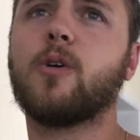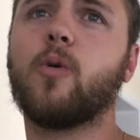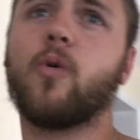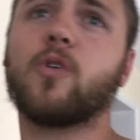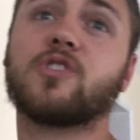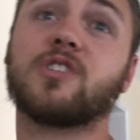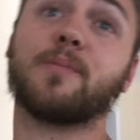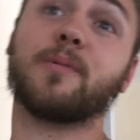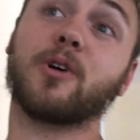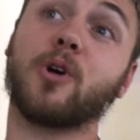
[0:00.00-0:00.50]

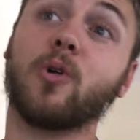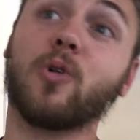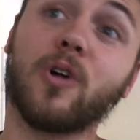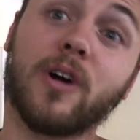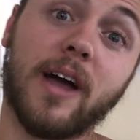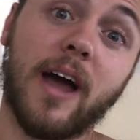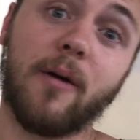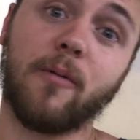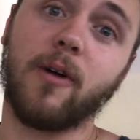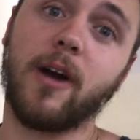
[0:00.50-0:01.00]
which I'm gonna go
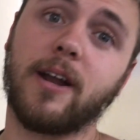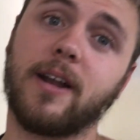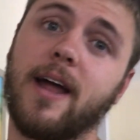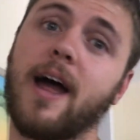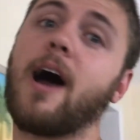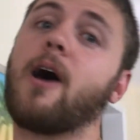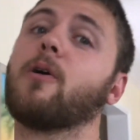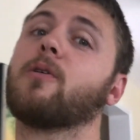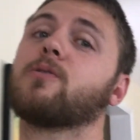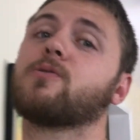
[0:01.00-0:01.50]
look at right
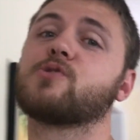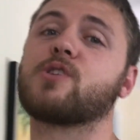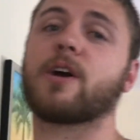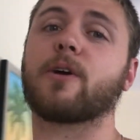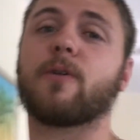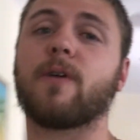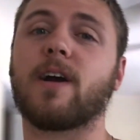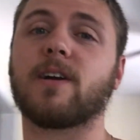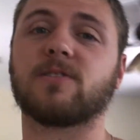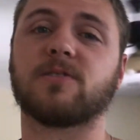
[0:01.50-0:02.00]
now. Check
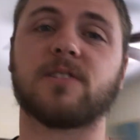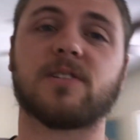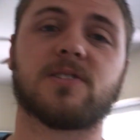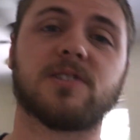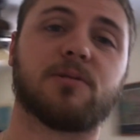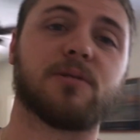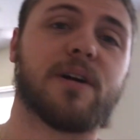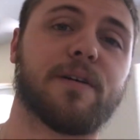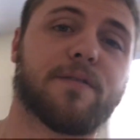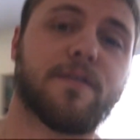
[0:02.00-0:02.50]
Craigslist,
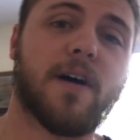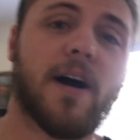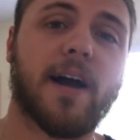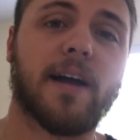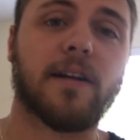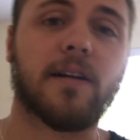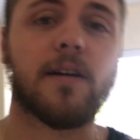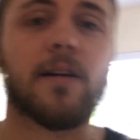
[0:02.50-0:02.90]
see what I find.